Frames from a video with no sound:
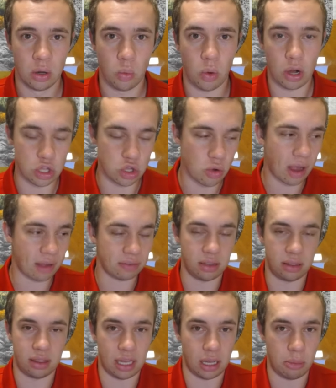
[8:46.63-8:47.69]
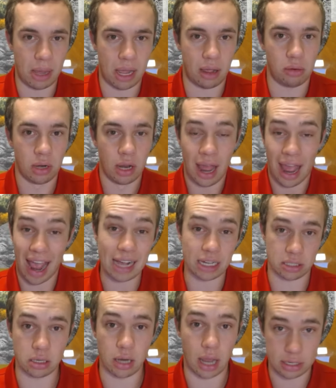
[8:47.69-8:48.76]
where you have to think about as
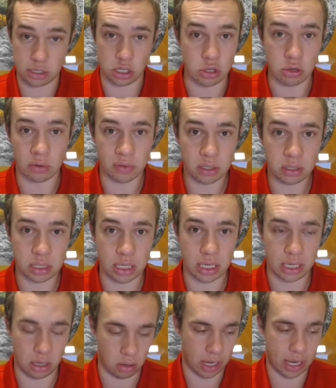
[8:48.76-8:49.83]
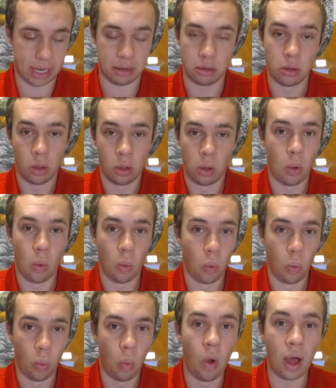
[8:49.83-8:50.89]
a university, okay,
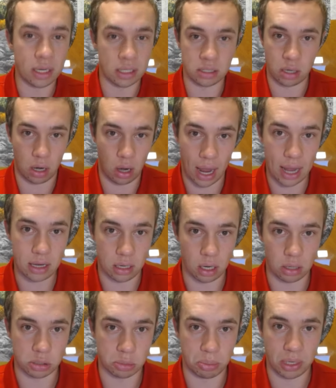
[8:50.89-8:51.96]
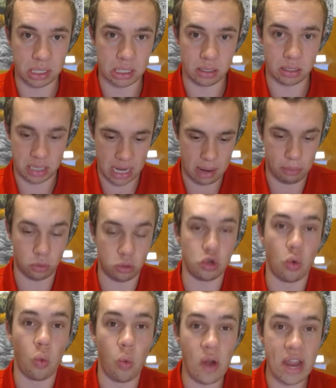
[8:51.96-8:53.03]
what does our head coach bring to the table? Do
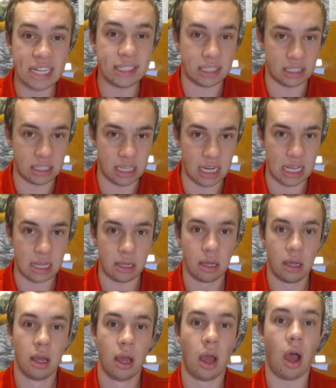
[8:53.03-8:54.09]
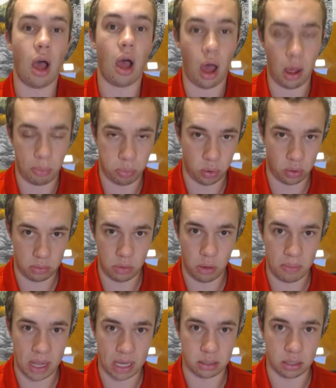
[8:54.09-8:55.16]
we see upward
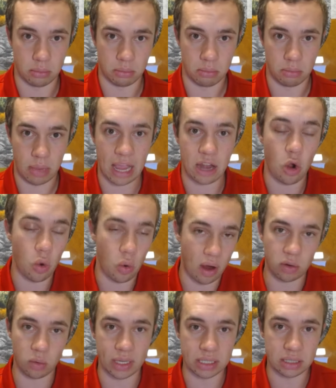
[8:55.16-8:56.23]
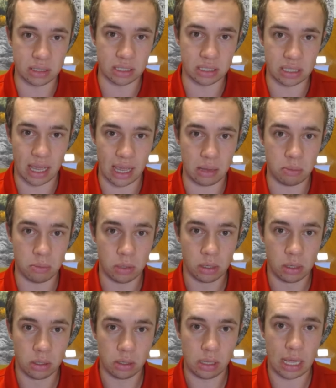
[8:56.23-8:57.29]
momentum? And whoever wins this game
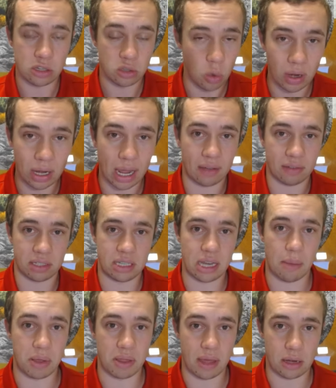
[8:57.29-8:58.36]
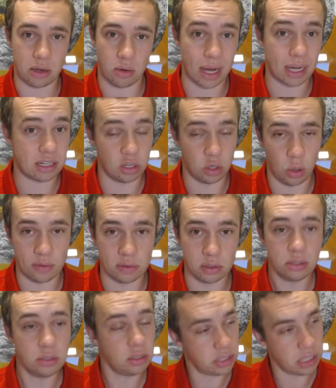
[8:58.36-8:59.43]
is going to have a step in that direction. Whoever
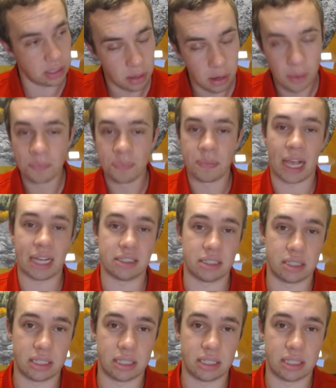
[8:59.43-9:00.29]
loses it has a